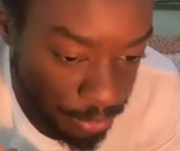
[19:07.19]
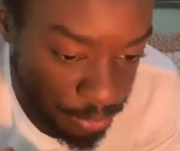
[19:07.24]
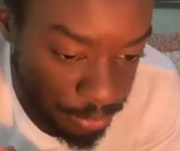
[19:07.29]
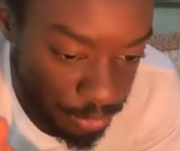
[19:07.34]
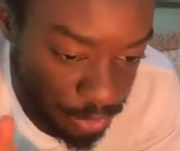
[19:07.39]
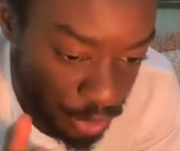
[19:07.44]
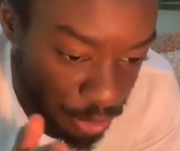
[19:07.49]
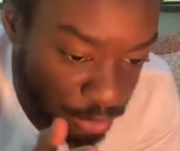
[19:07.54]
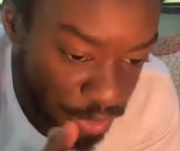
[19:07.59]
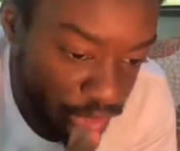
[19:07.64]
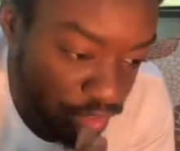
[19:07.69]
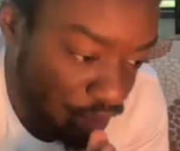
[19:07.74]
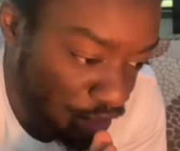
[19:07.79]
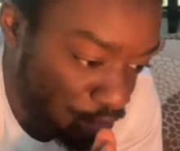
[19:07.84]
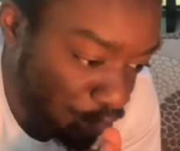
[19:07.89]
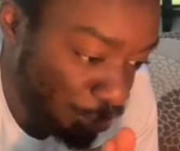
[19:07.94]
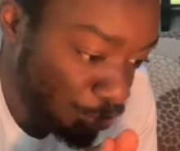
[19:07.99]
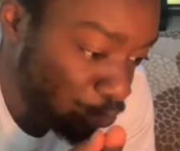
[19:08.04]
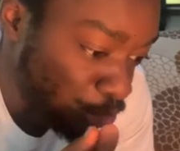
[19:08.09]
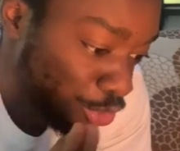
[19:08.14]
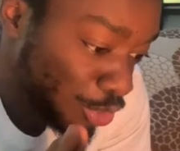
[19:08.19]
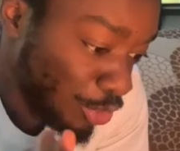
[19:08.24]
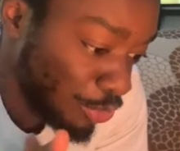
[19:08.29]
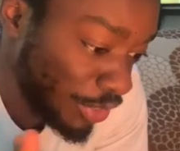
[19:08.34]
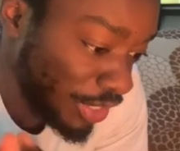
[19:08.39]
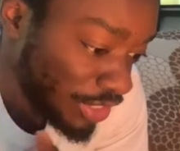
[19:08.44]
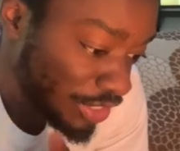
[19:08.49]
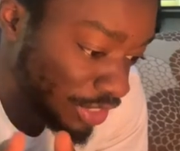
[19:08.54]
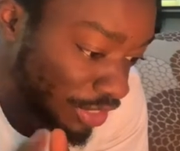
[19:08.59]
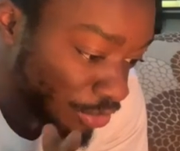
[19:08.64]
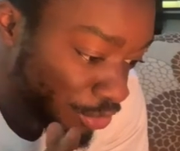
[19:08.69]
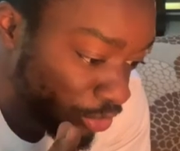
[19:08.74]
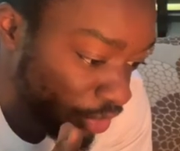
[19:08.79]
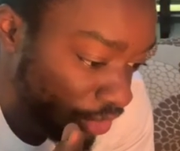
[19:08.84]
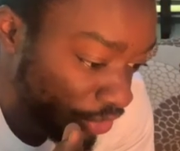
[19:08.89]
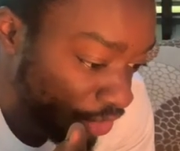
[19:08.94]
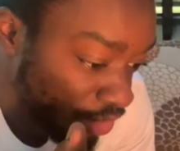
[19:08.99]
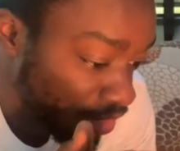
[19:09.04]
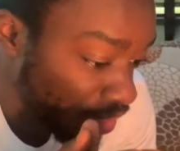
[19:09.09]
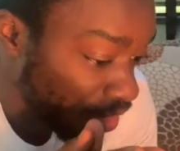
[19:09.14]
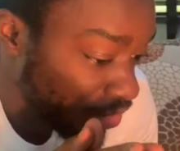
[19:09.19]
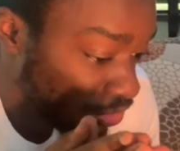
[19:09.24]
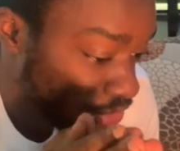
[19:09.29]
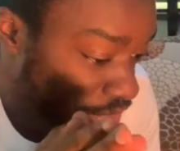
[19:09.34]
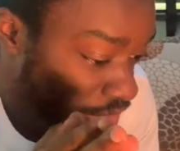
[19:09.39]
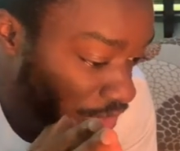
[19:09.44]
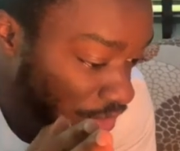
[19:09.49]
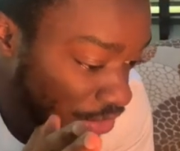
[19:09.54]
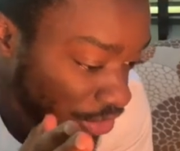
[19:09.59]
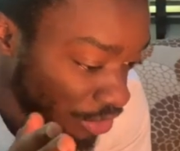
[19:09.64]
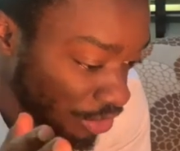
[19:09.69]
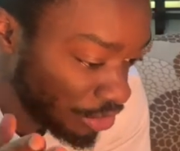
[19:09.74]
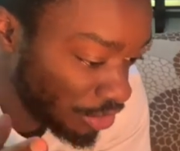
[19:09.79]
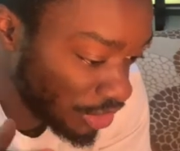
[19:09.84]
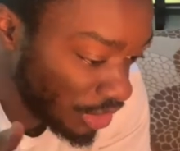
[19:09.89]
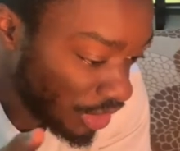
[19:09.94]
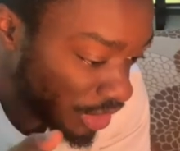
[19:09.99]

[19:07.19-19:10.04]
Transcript: something they just woke up and said, oh, I want to have sickle cell,